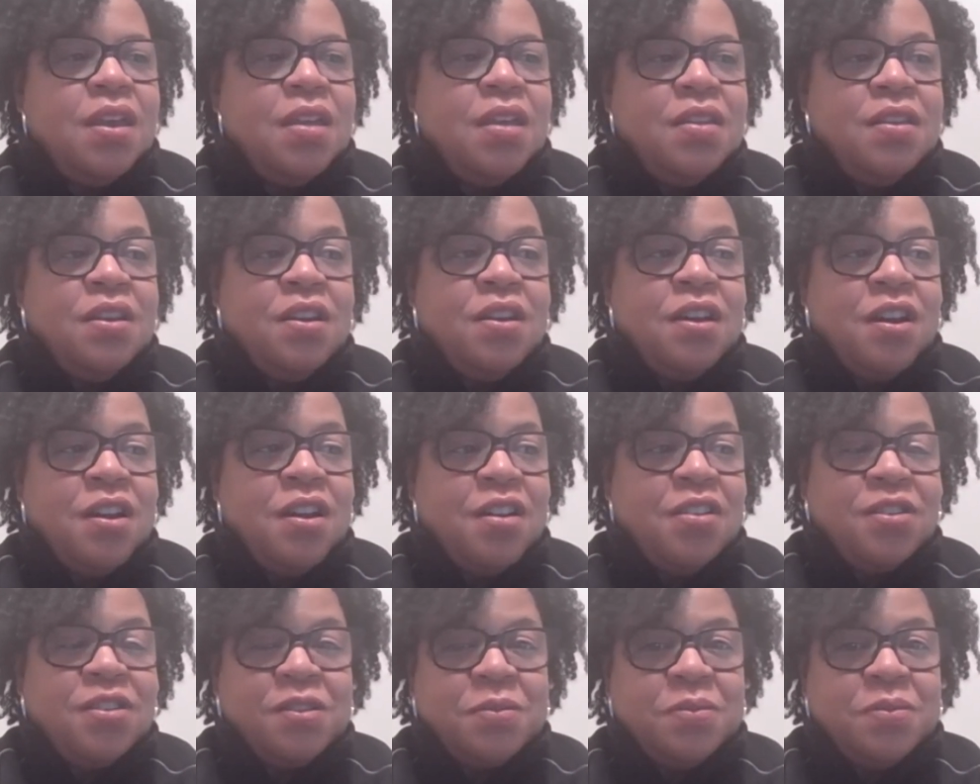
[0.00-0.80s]
There
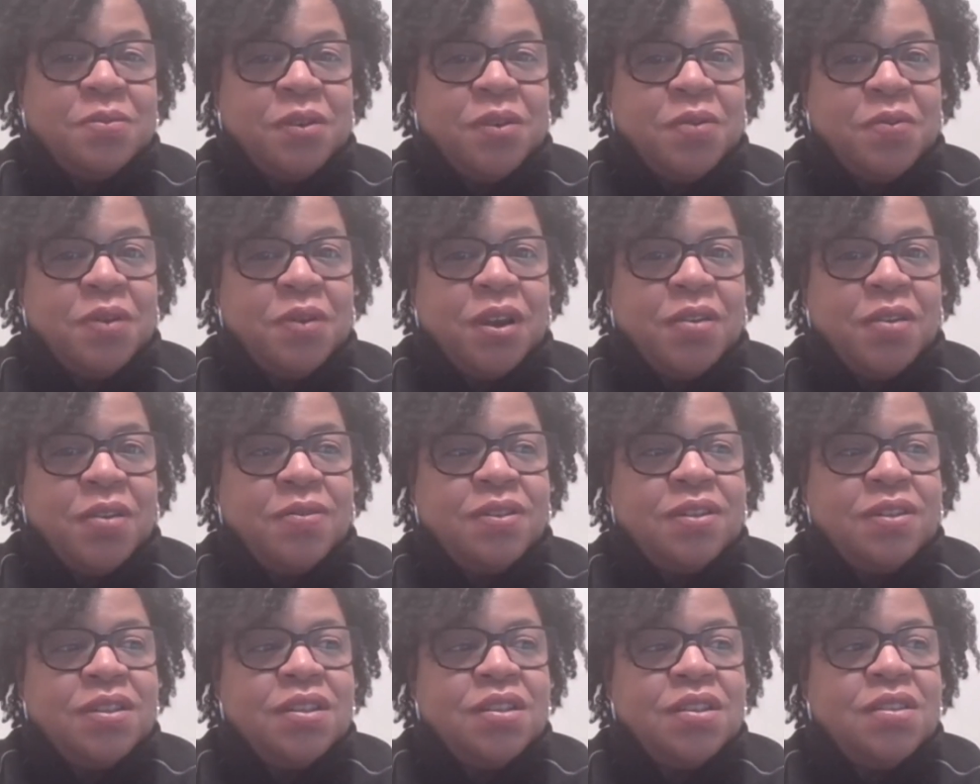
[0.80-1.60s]
are some
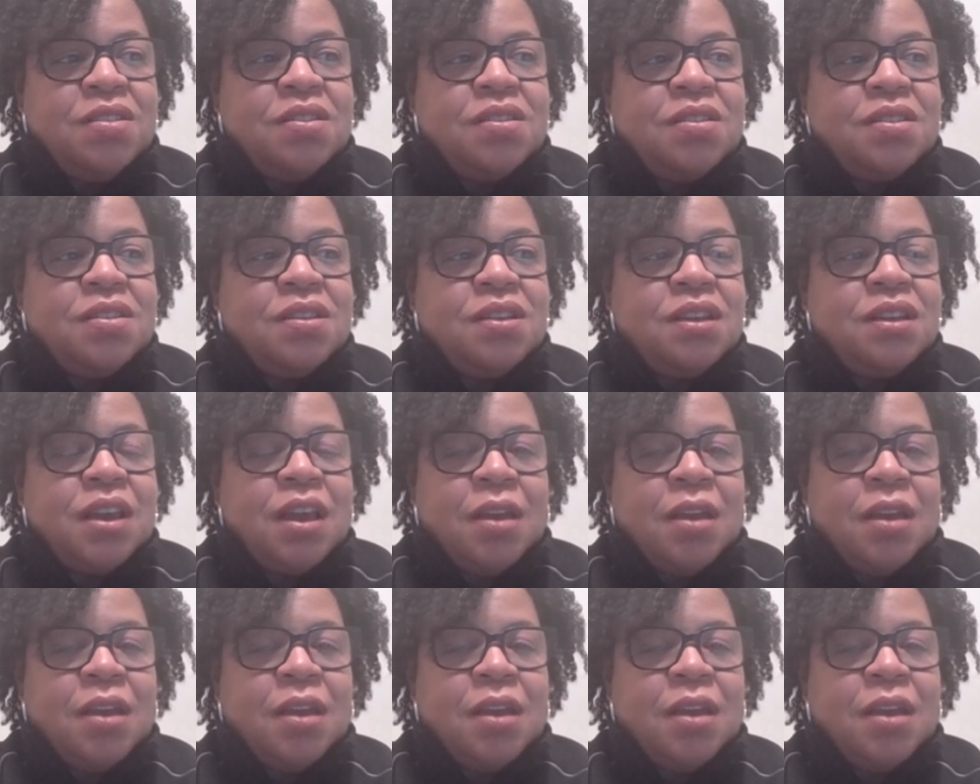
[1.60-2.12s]
prerequisites.